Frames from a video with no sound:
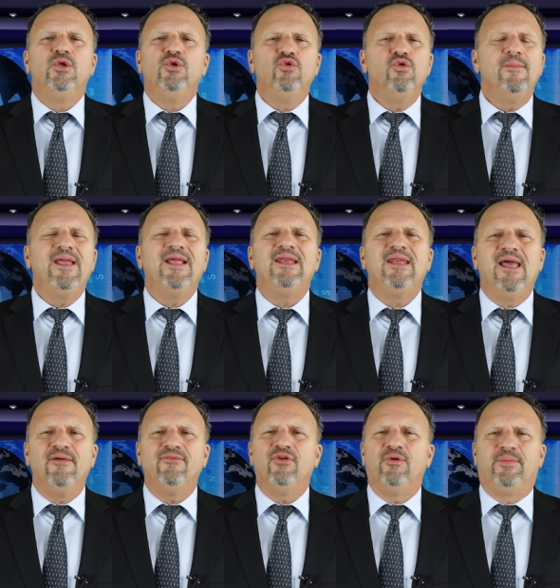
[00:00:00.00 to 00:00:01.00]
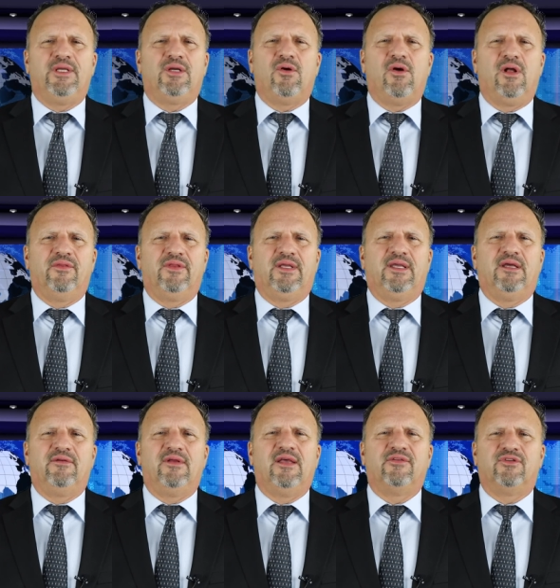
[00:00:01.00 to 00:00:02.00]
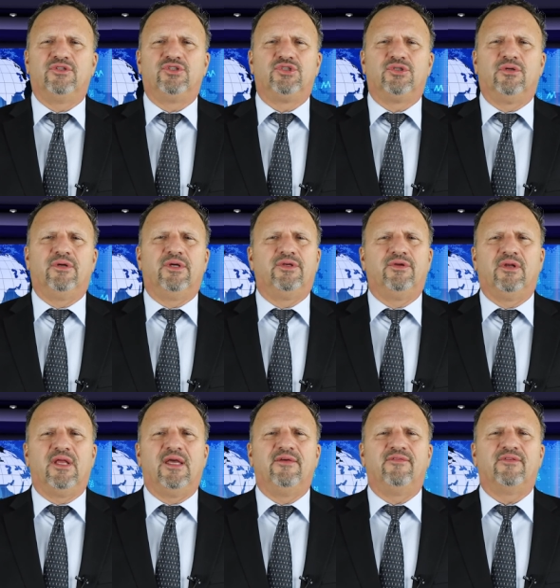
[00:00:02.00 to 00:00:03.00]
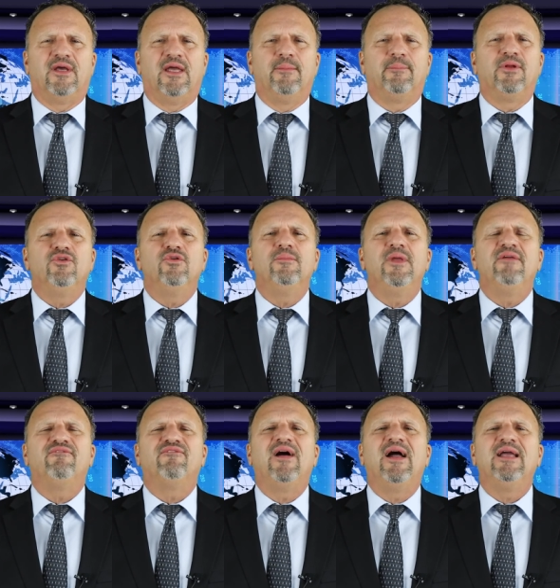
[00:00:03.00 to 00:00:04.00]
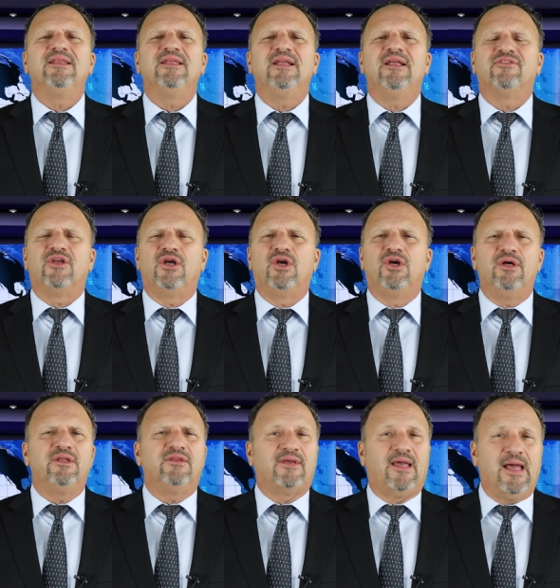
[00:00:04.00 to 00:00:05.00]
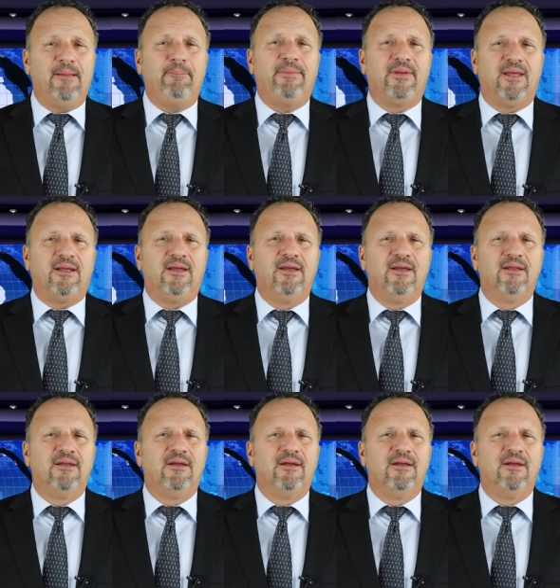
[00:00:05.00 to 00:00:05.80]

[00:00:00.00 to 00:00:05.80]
You may never be called again as a juror in your lifetime, but you may find it as a good topic